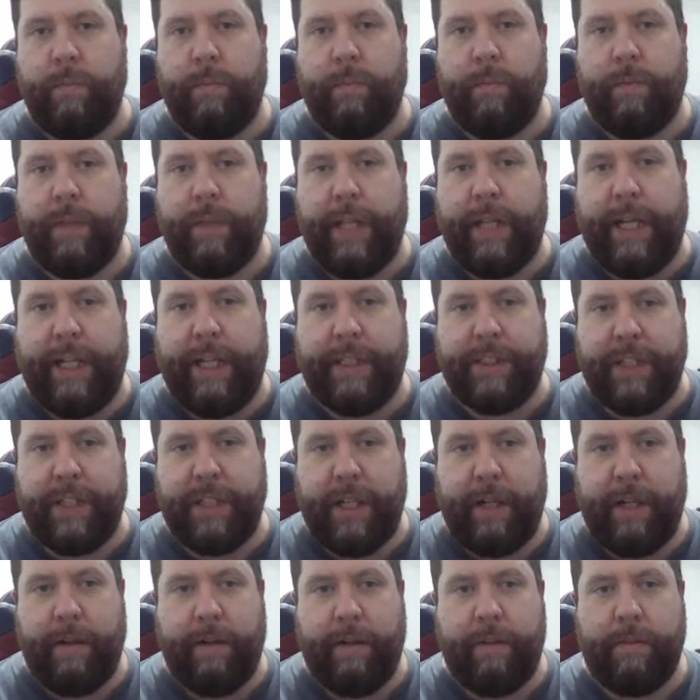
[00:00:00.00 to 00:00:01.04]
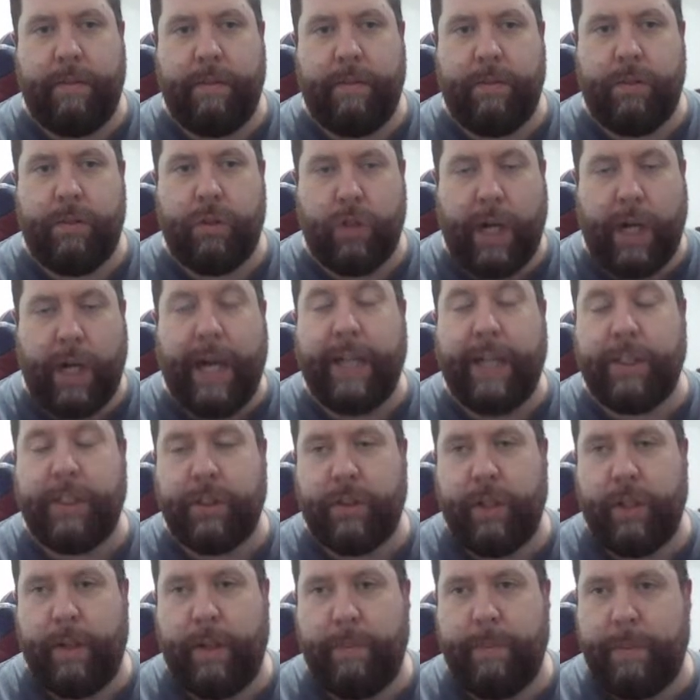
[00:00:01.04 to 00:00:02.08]
there's a drag
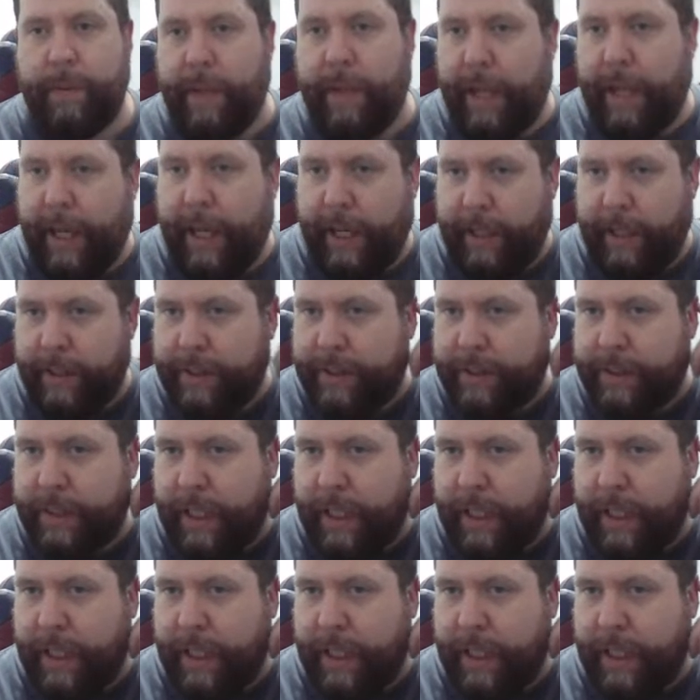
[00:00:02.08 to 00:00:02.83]
strip and